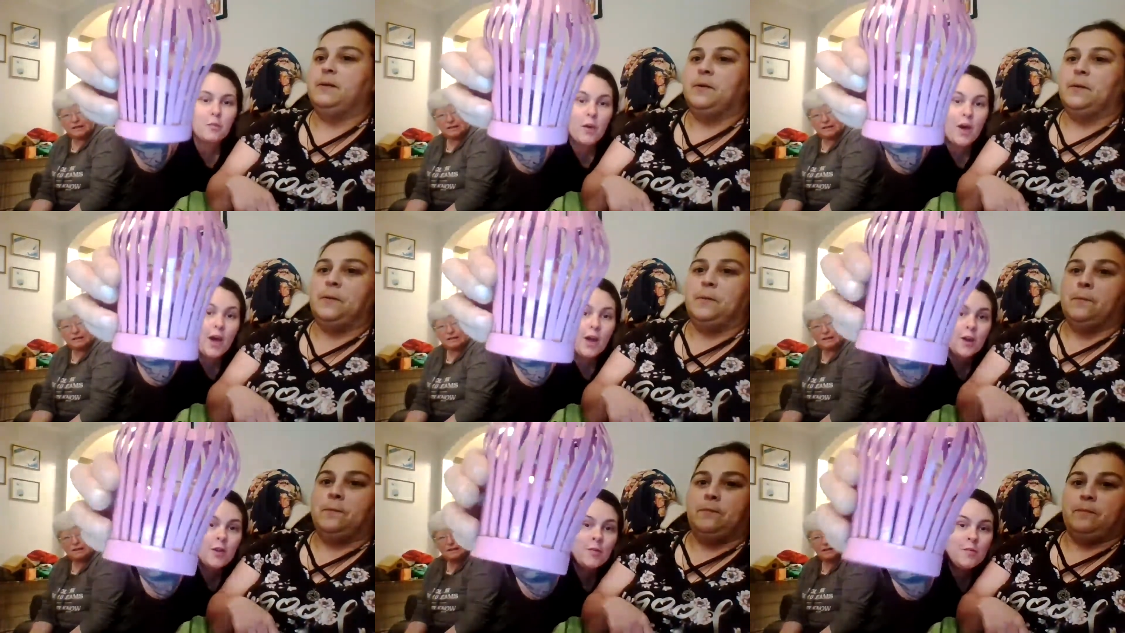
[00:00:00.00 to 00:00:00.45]
Speaker 1: the
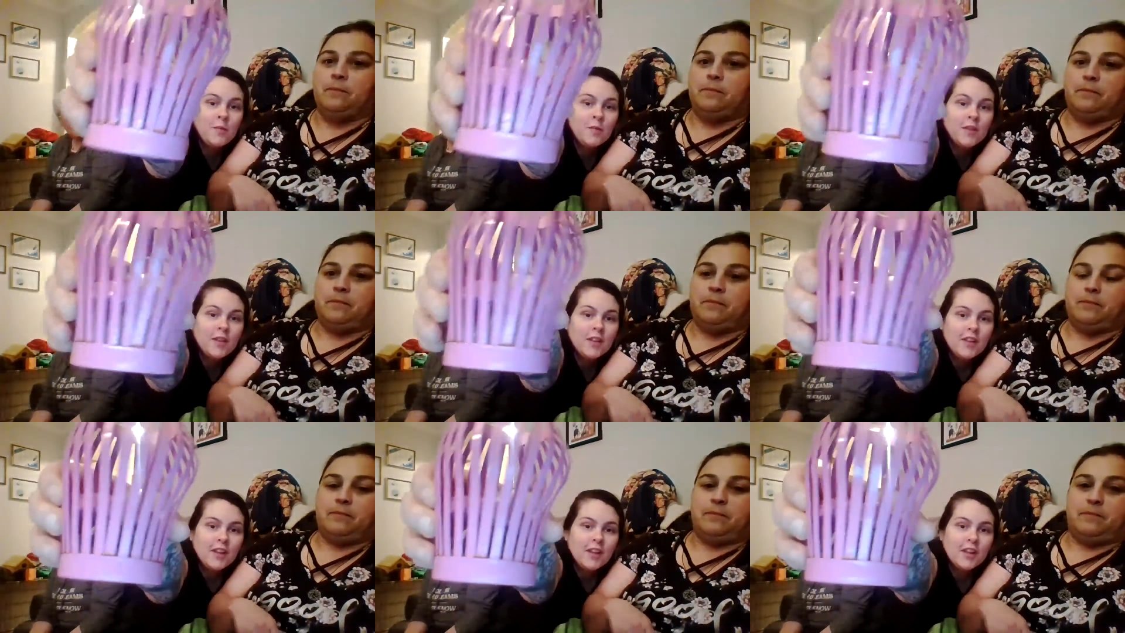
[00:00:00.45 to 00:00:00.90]
bottom?
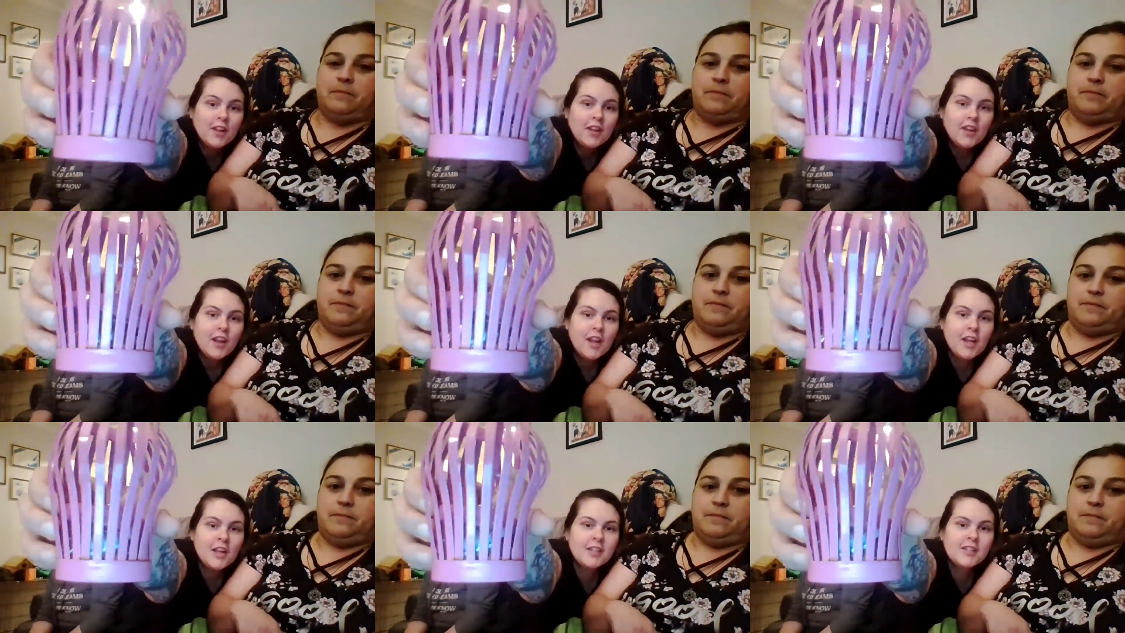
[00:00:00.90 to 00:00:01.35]

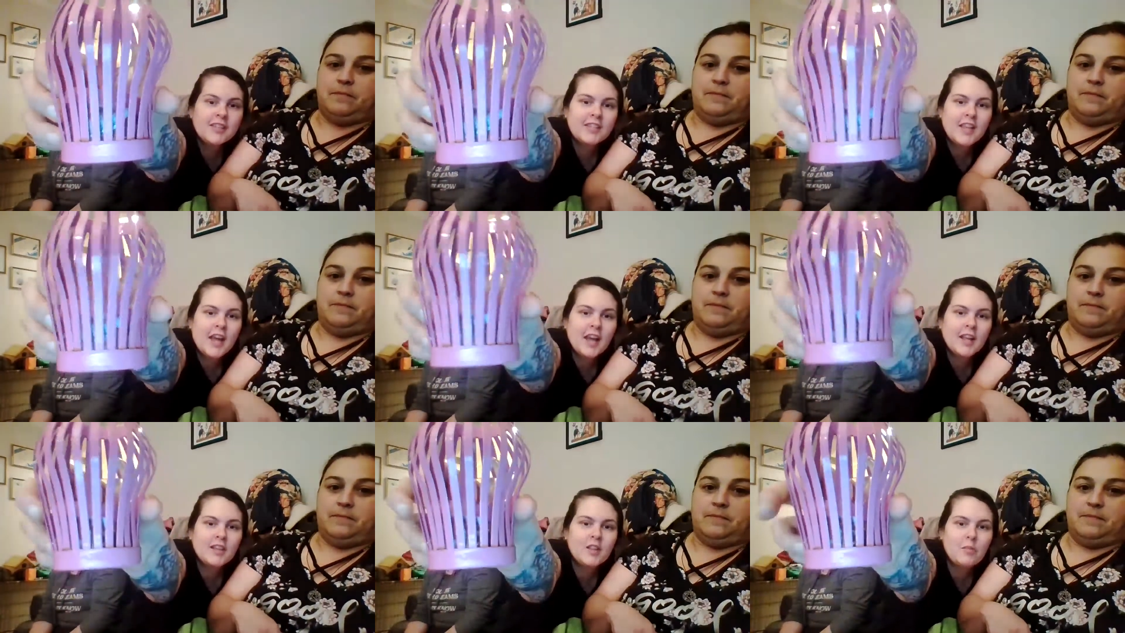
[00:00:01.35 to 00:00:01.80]

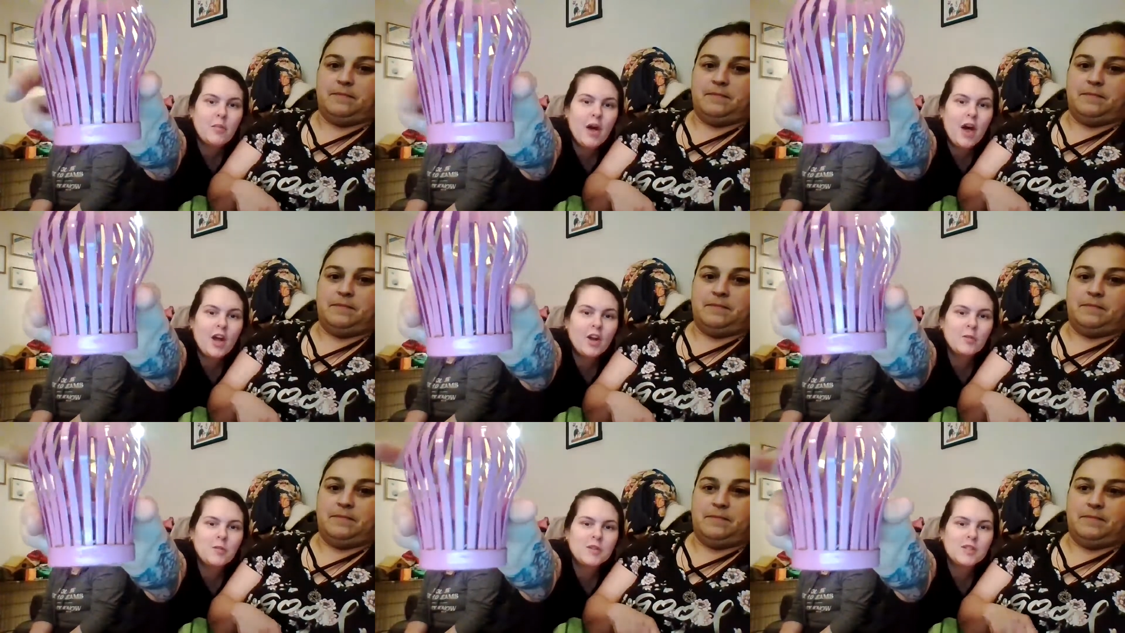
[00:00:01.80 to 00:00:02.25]
Inside the
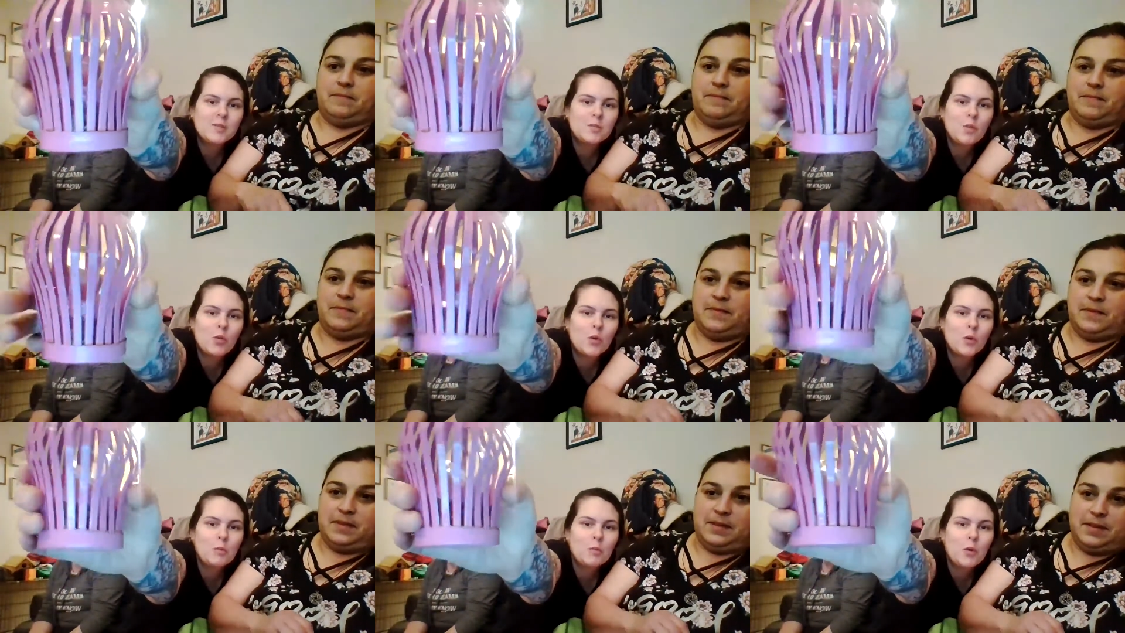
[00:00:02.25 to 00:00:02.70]
bottom
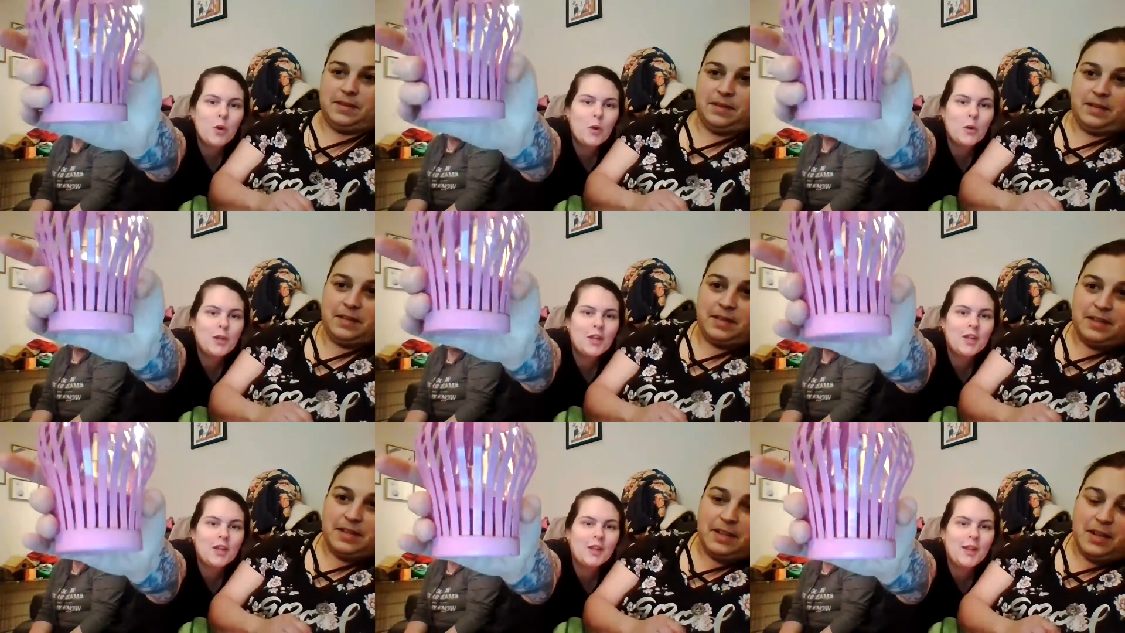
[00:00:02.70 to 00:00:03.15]
is more
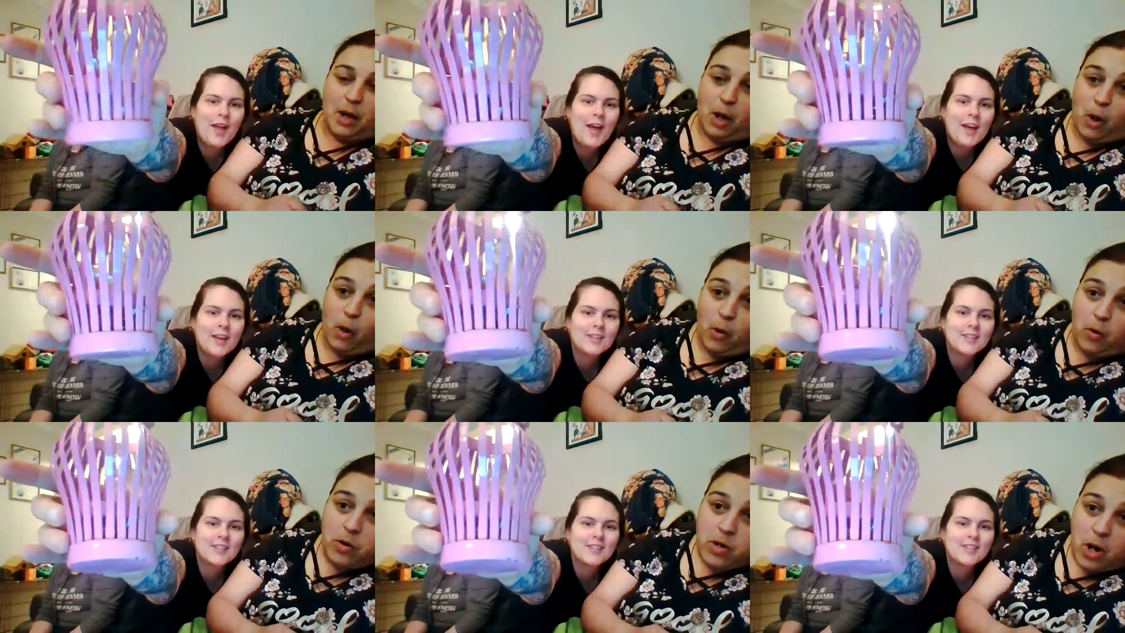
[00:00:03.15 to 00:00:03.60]
broken
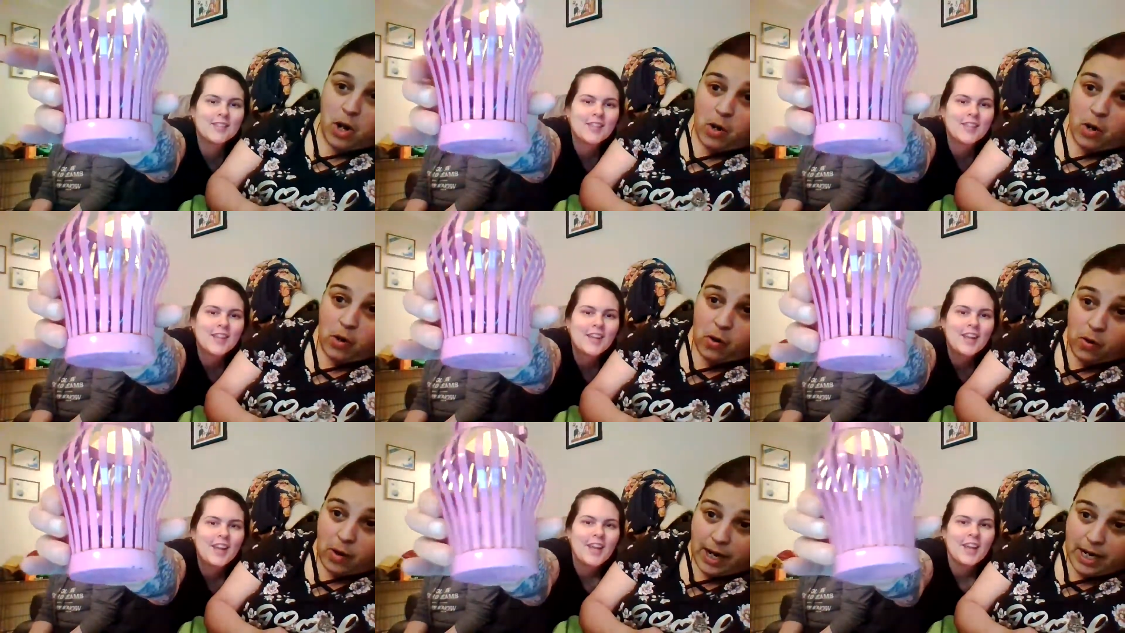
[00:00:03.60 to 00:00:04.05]
glass. Oh
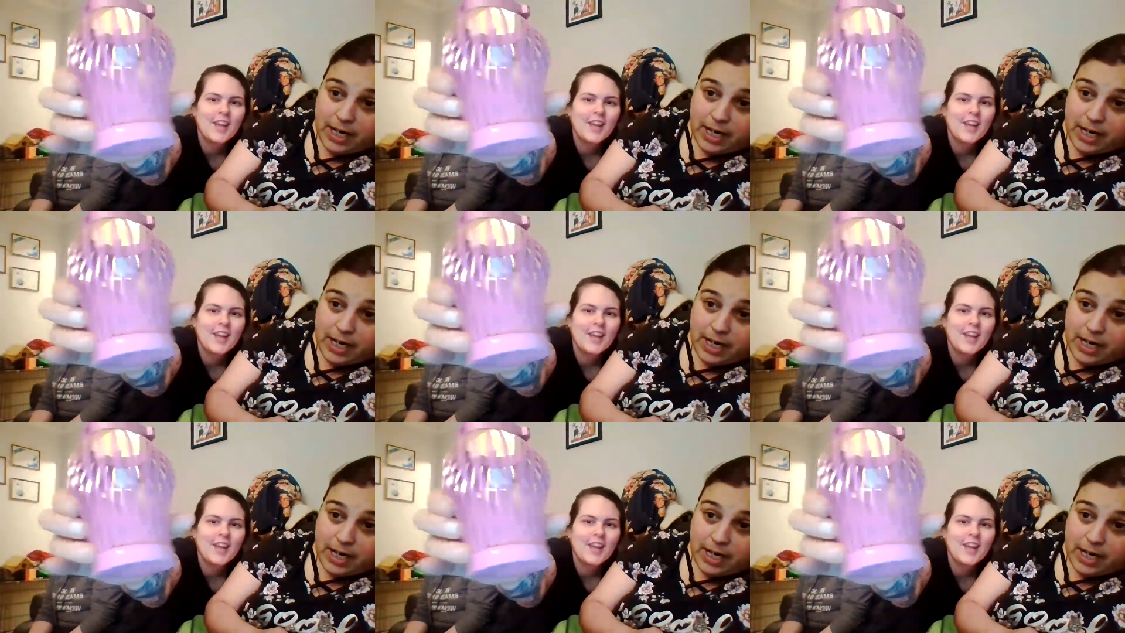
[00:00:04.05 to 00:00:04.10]
no!